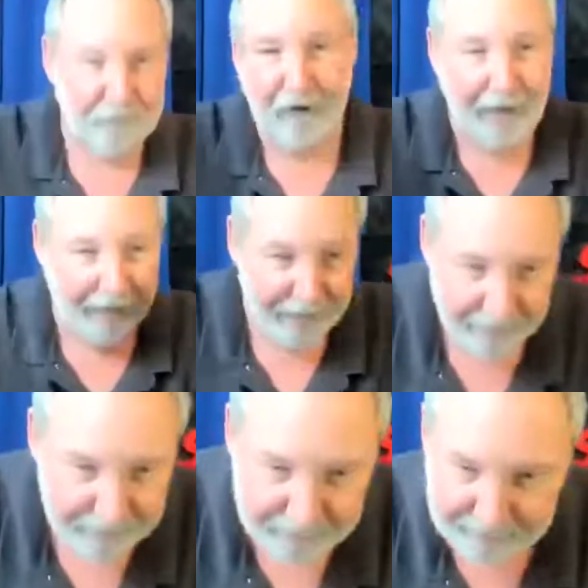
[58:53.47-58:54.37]
fried
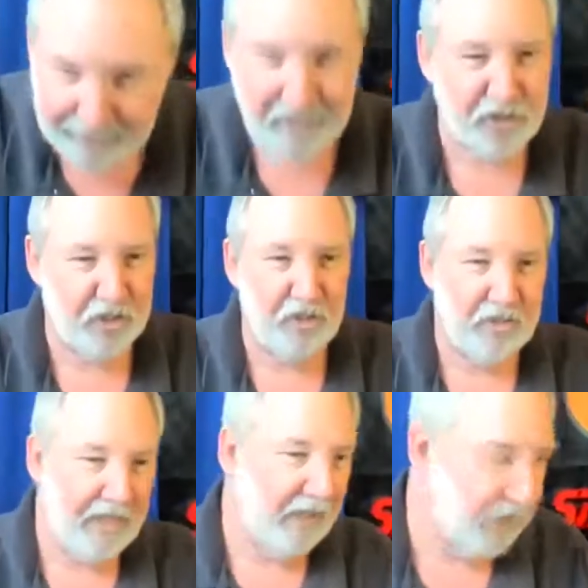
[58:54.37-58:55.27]

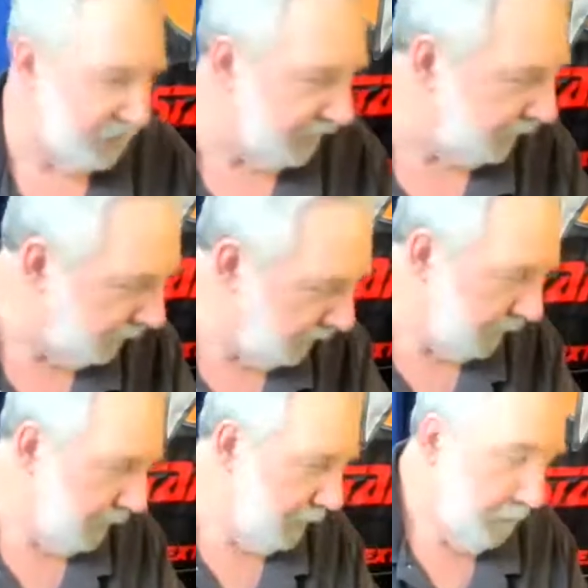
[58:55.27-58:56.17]
instantaneously.
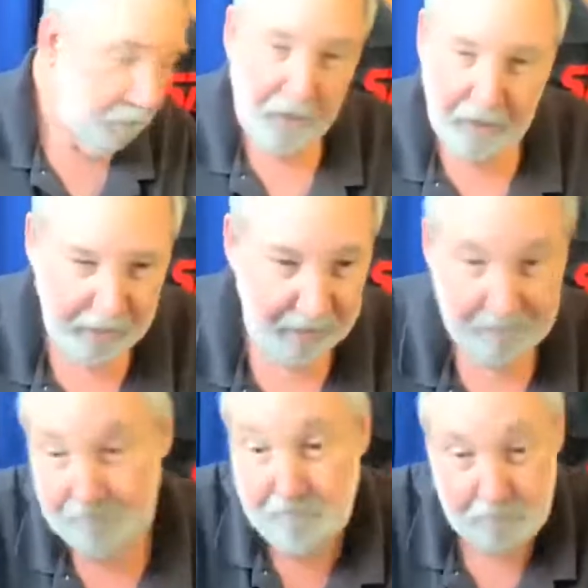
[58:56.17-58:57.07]

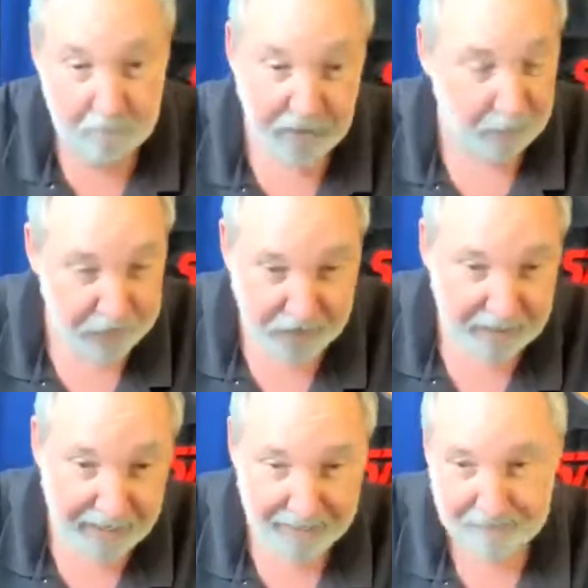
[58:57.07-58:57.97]
And that was the
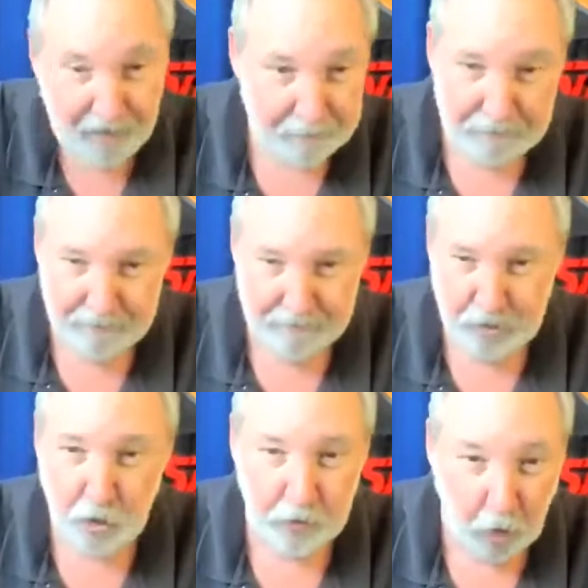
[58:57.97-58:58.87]
day. You know, I've been
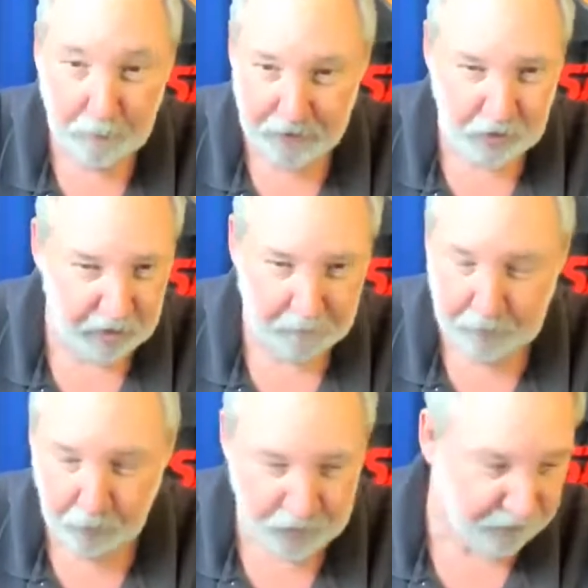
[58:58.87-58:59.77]
doing open circuit
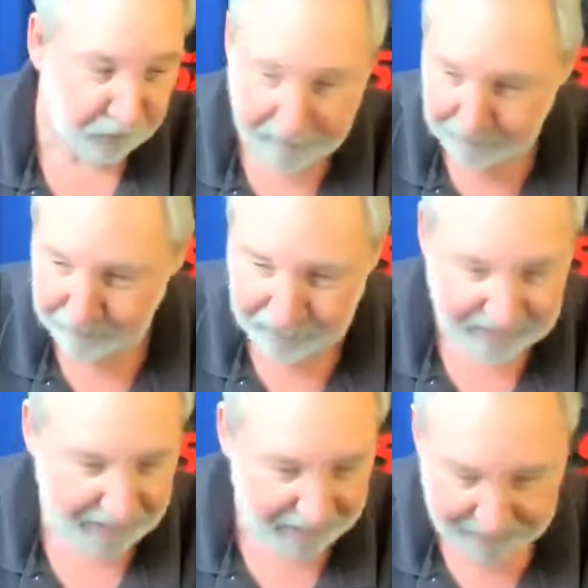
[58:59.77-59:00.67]
boards forever and a
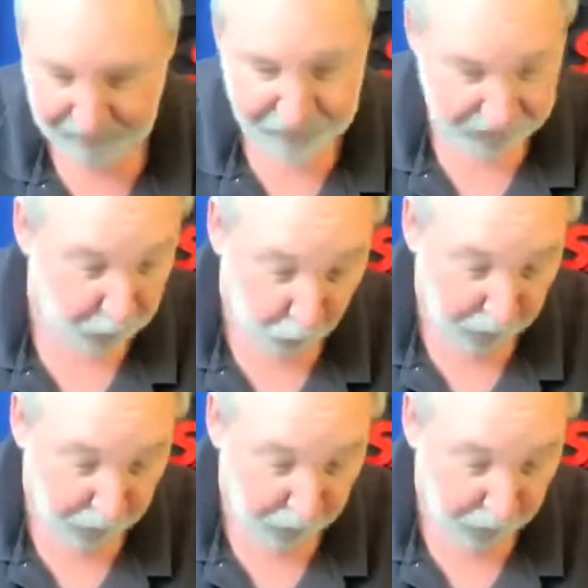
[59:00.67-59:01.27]
day, and I still